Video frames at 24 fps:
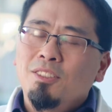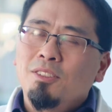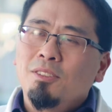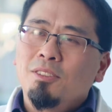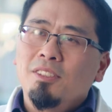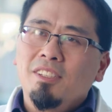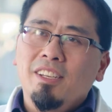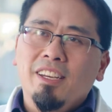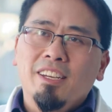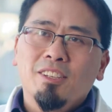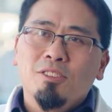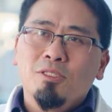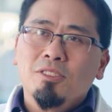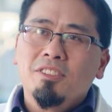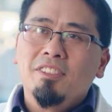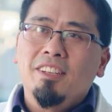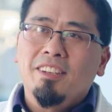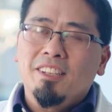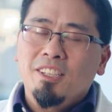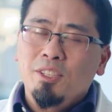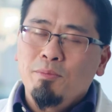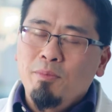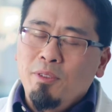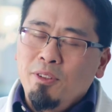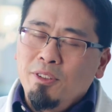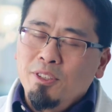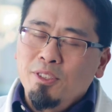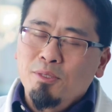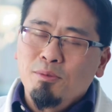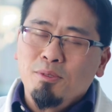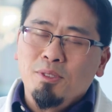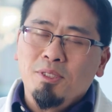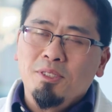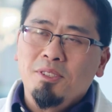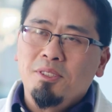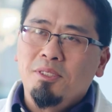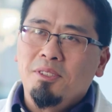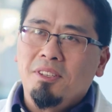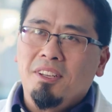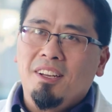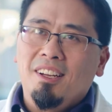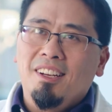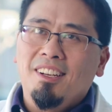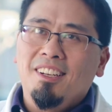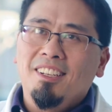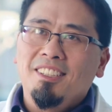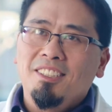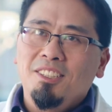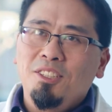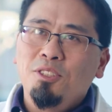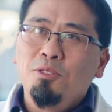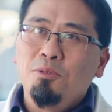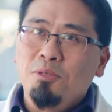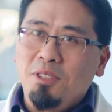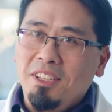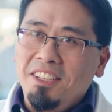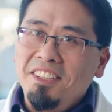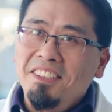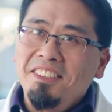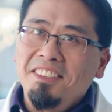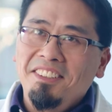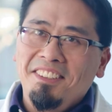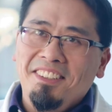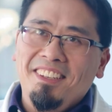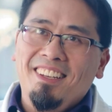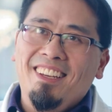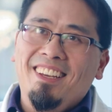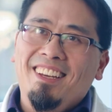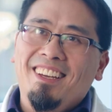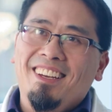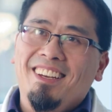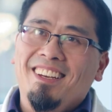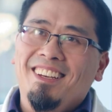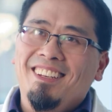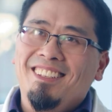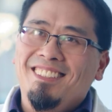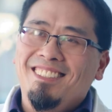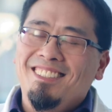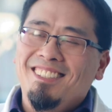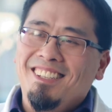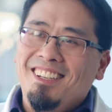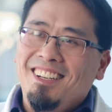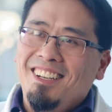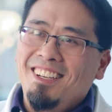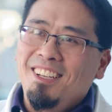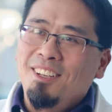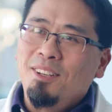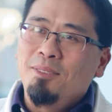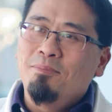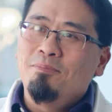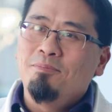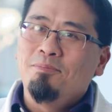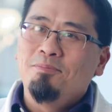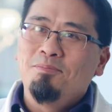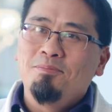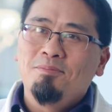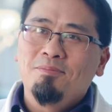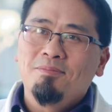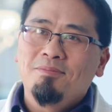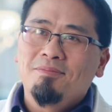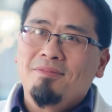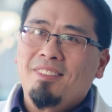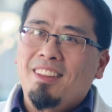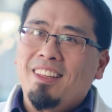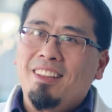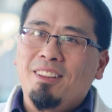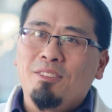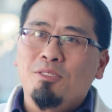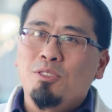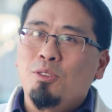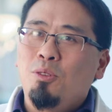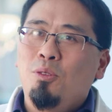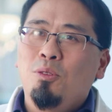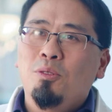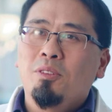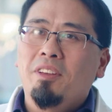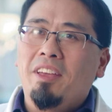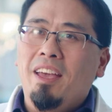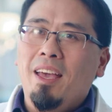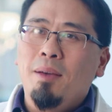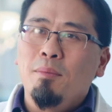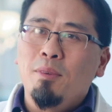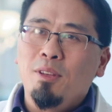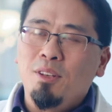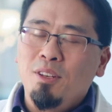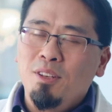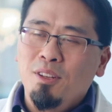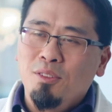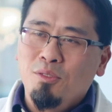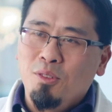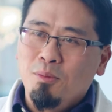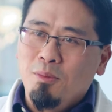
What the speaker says: The Angel's Den experience was unique, and there's a whole gamut of